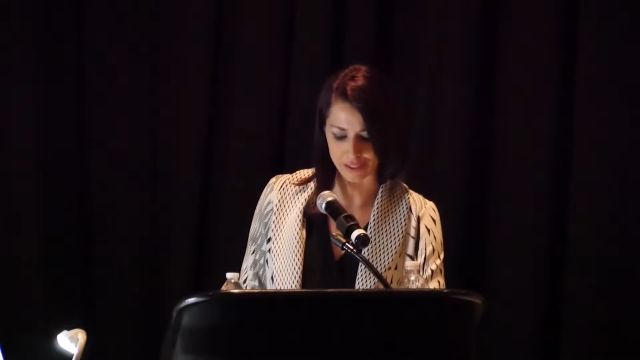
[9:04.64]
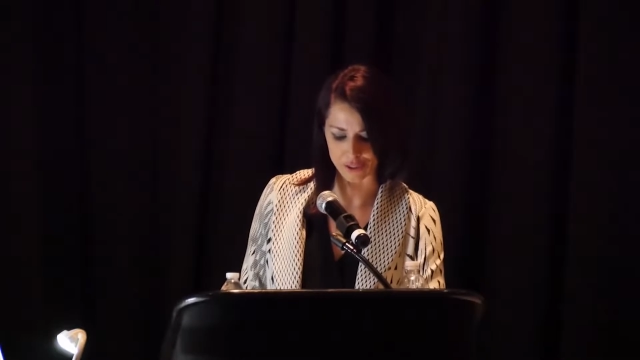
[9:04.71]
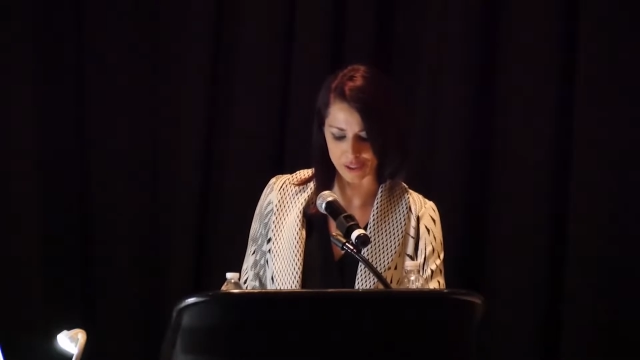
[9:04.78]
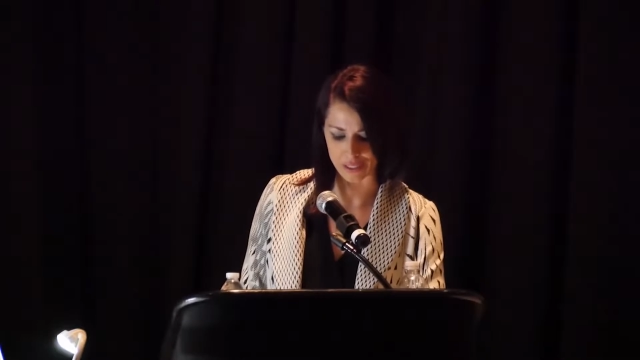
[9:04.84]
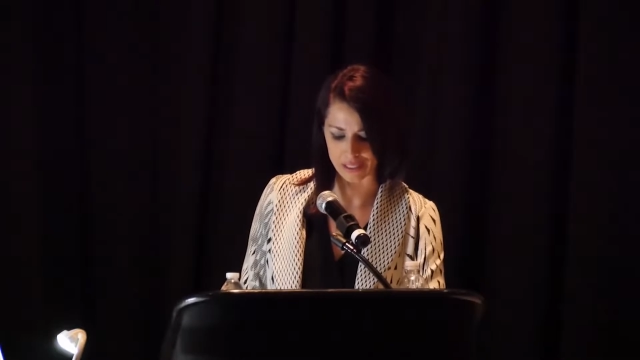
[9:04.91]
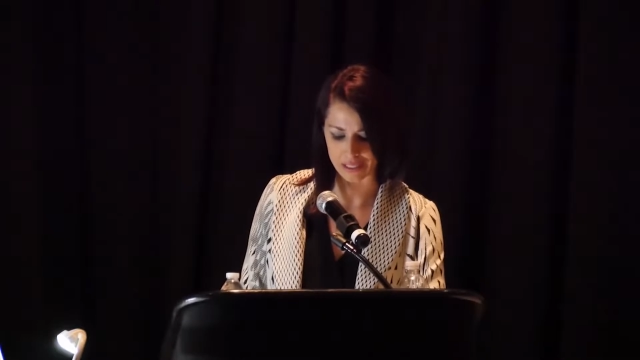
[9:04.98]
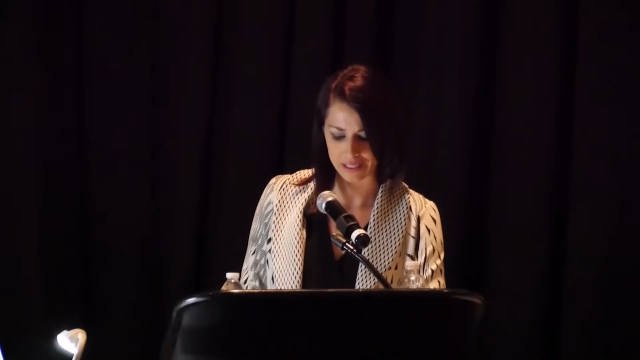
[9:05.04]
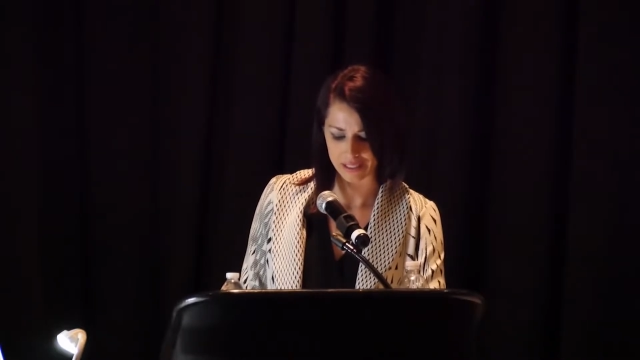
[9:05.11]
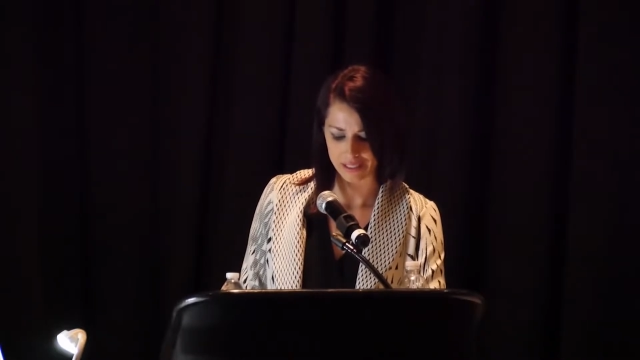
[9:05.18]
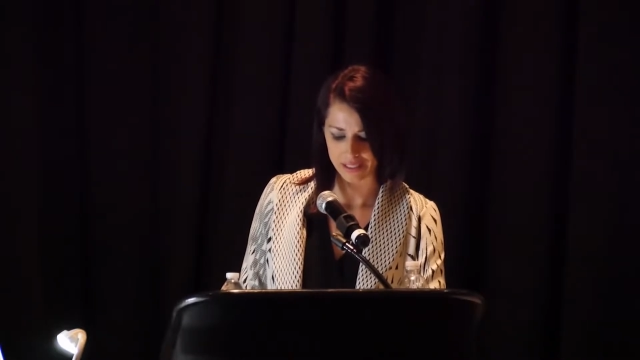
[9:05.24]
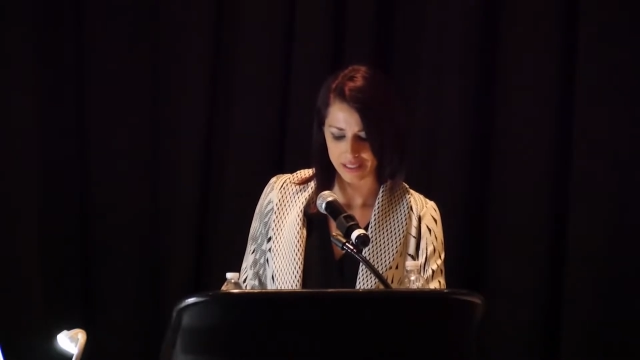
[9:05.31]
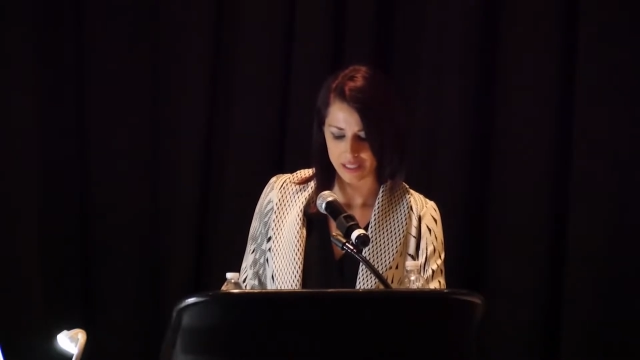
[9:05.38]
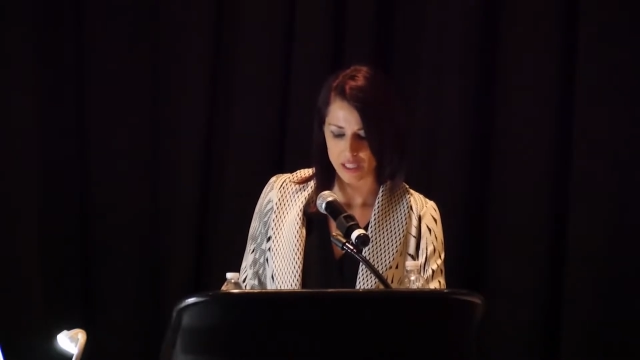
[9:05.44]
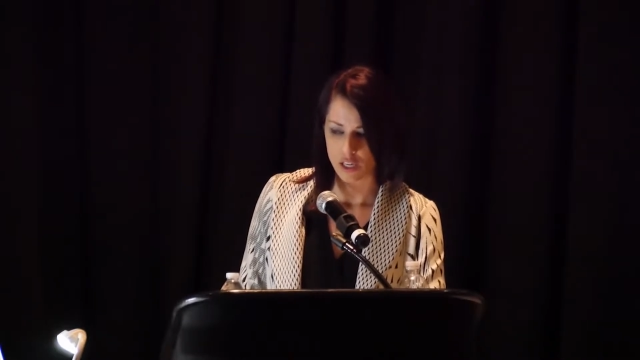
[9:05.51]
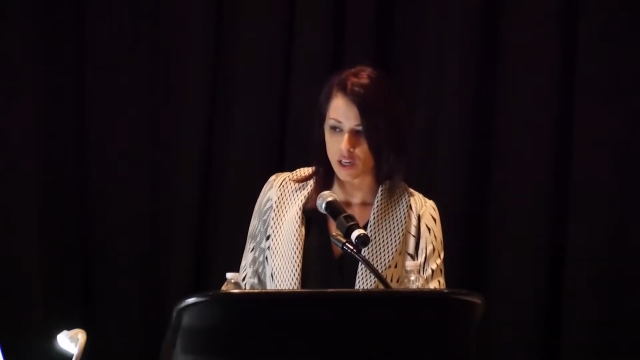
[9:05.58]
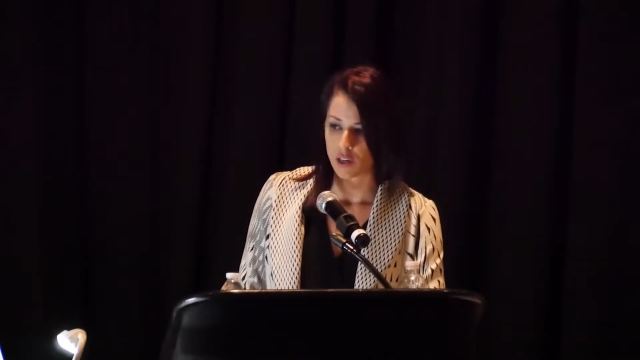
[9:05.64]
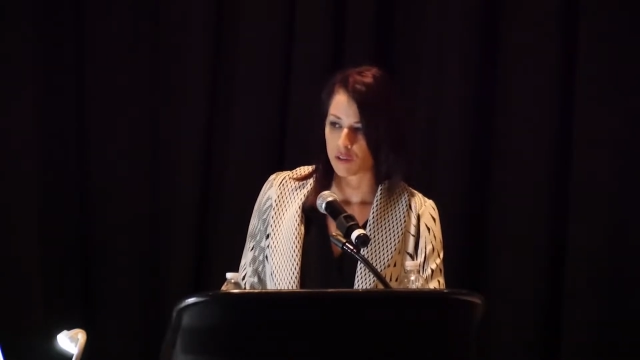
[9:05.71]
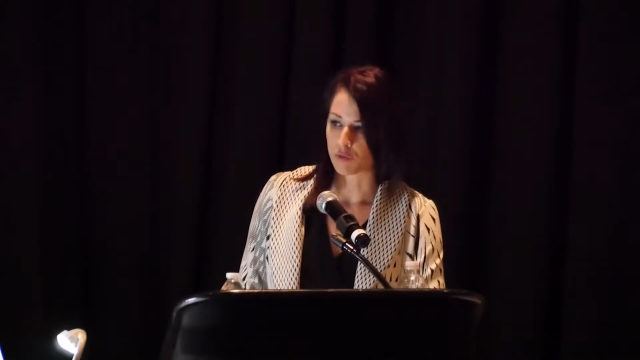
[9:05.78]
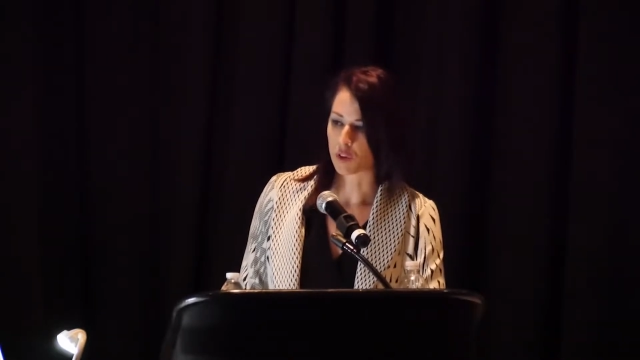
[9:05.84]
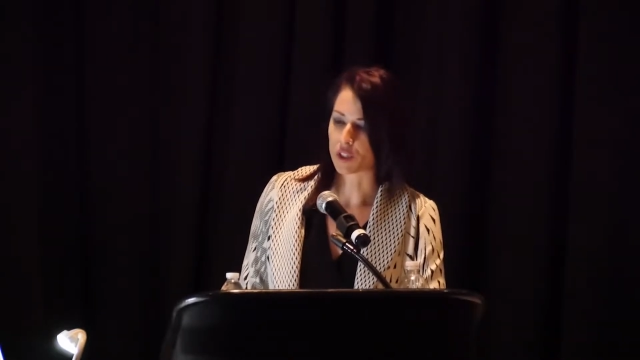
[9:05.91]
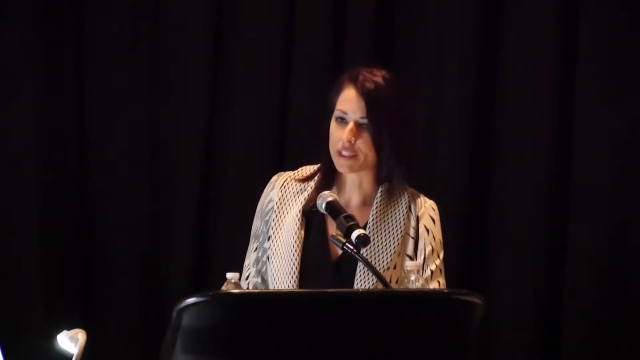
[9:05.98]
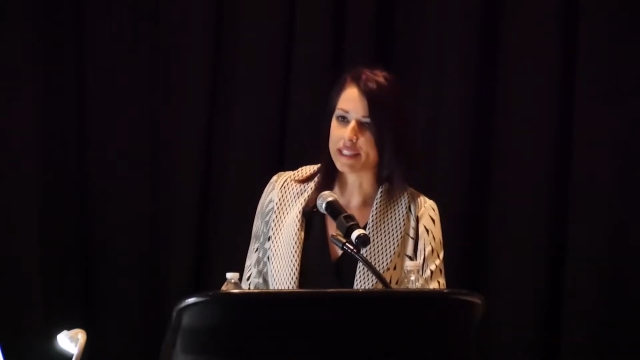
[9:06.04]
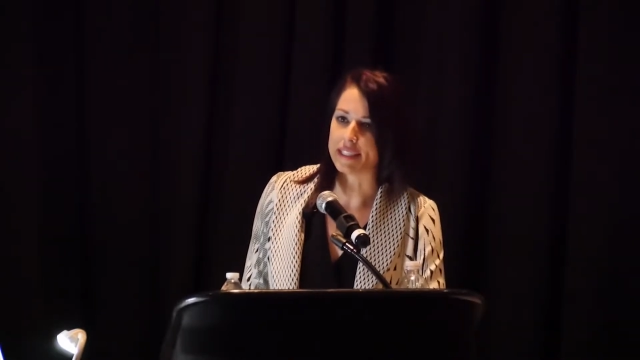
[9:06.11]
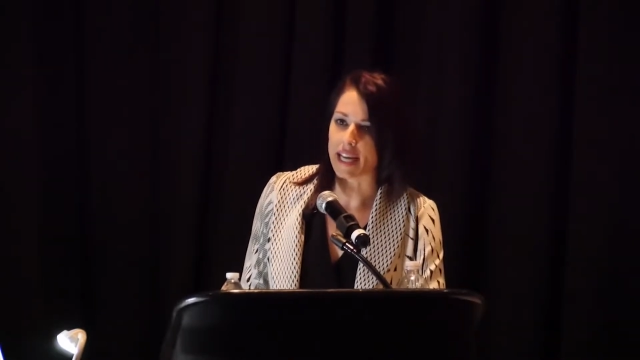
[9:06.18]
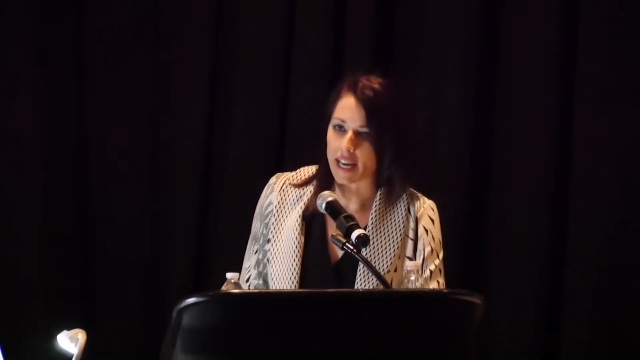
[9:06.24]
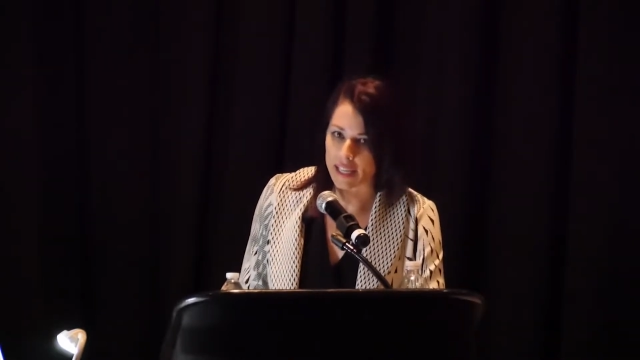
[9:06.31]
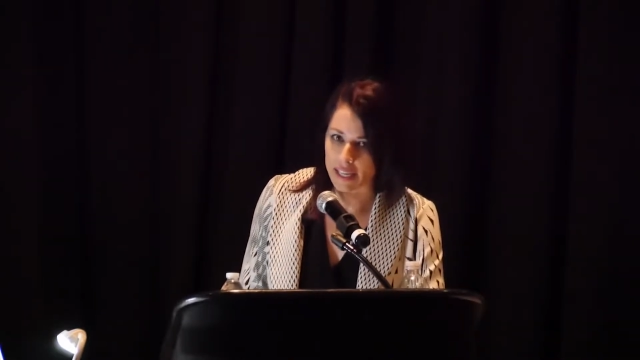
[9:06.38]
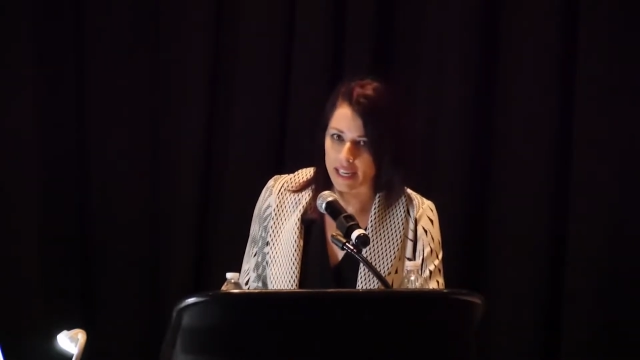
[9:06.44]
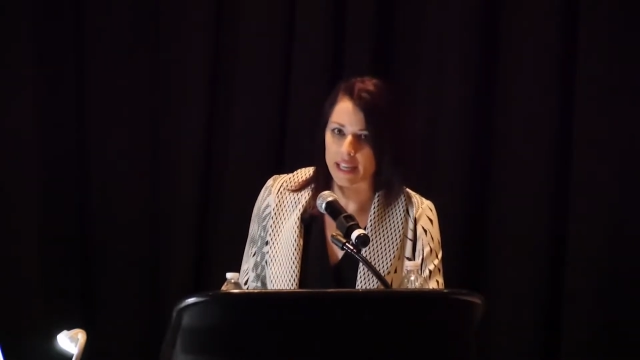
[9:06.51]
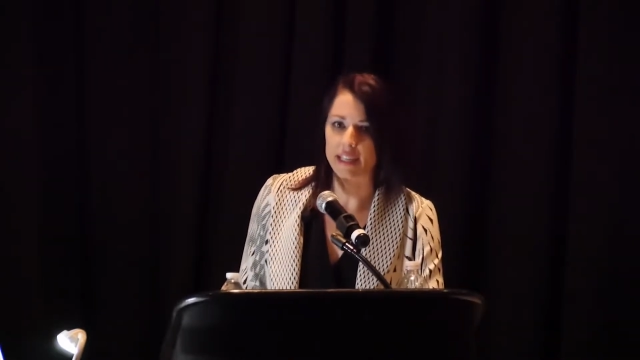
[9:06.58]
country. For
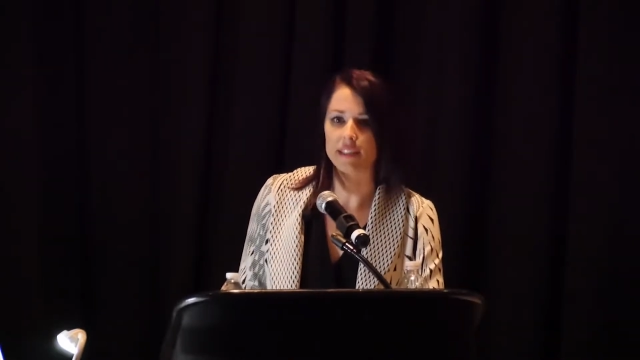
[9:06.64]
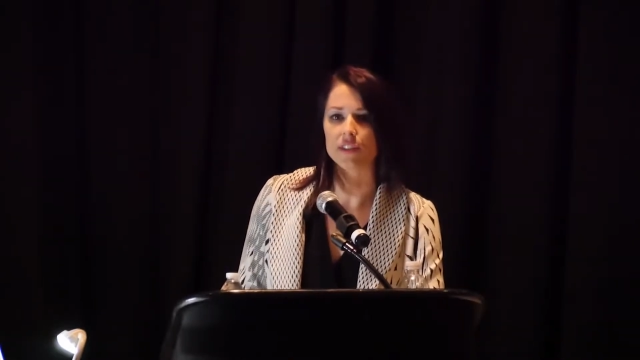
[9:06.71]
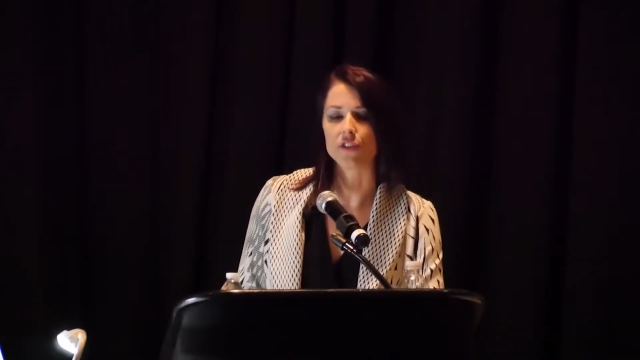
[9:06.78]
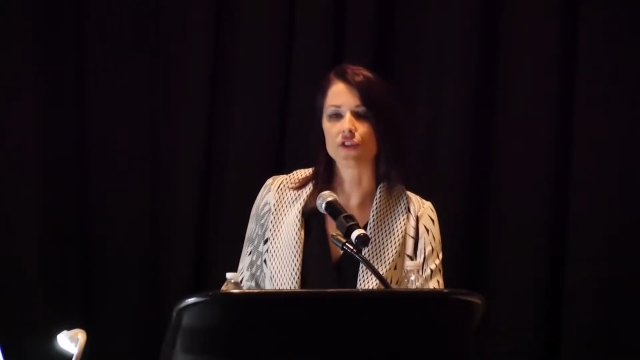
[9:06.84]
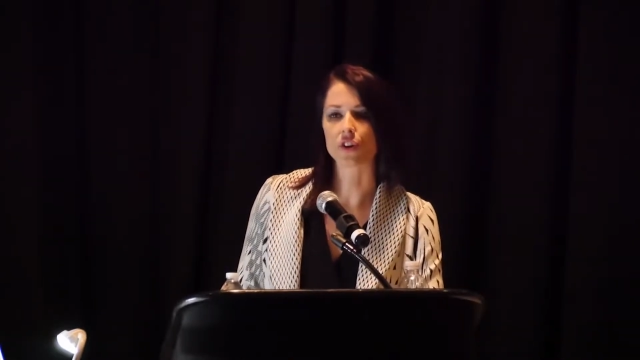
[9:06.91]
decades,